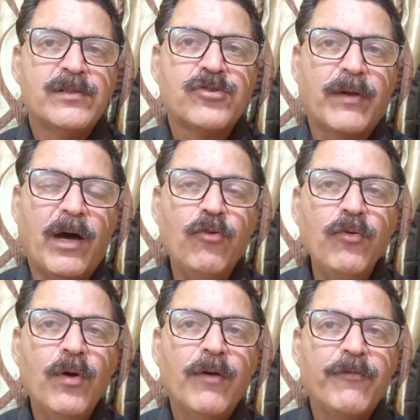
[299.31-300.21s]
So
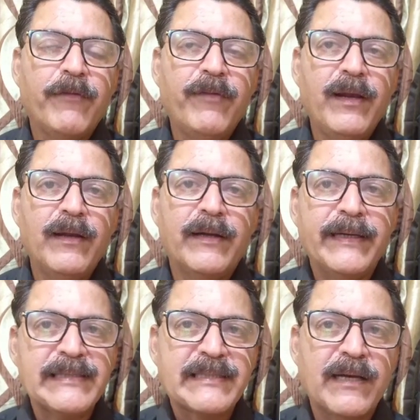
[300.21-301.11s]
now we will
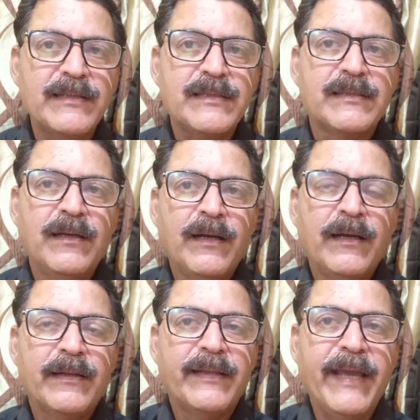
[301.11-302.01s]
discuss
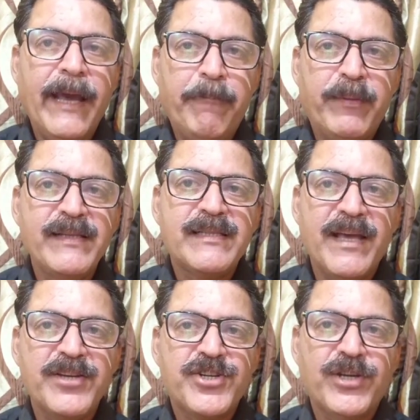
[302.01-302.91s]
the
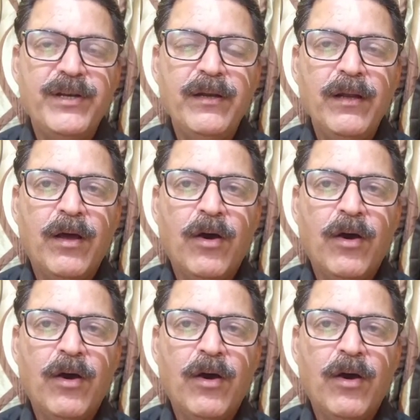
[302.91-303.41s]
appreciation